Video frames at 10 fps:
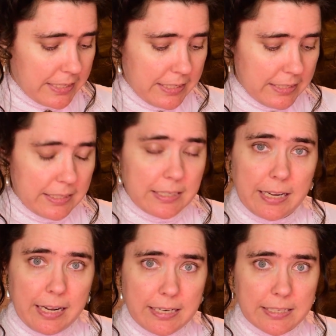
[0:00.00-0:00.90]
in
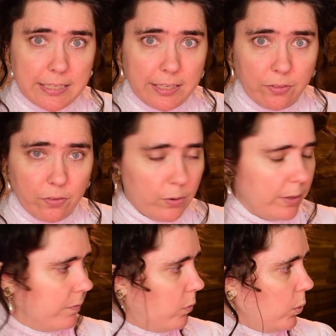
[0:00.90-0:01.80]

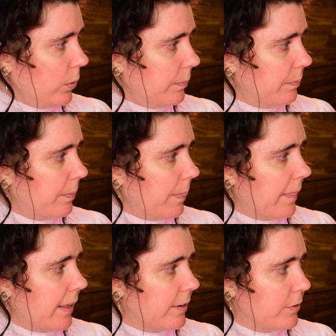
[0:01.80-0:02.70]
1834,
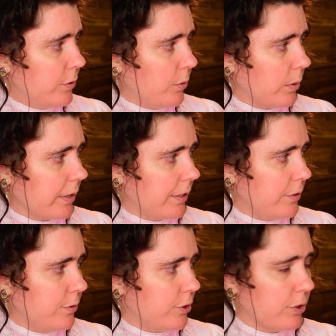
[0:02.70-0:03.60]
New York and
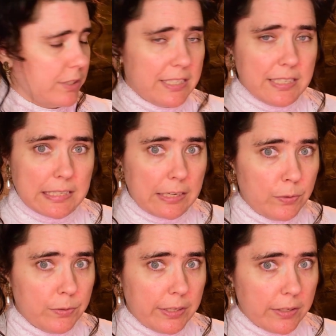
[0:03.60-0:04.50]
New Jersey
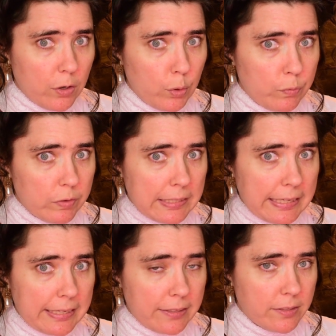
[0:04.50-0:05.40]
settled their
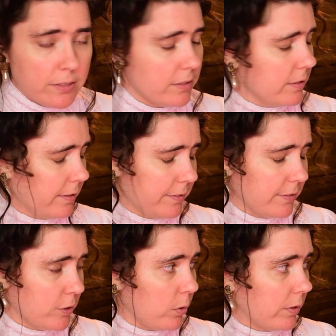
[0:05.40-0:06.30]
overland,
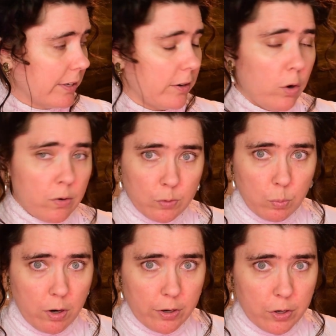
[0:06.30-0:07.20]
over
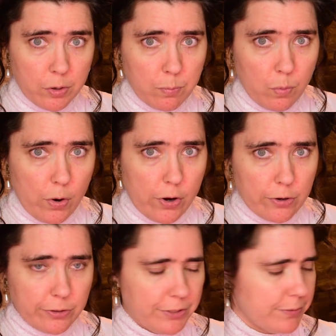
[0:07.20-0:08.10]
water
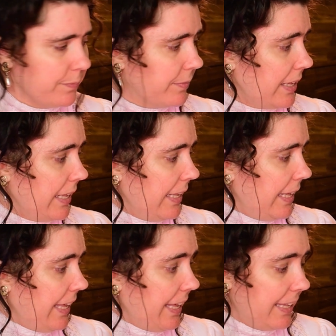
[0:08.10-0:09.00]
borders.
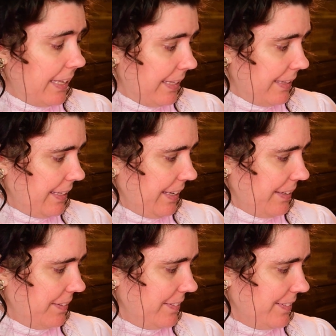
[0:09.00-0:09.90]
And
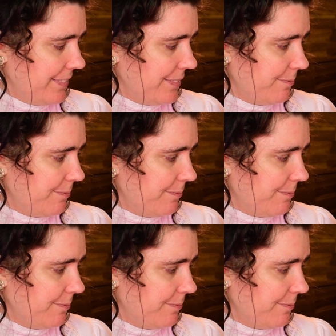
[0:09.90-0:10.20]
then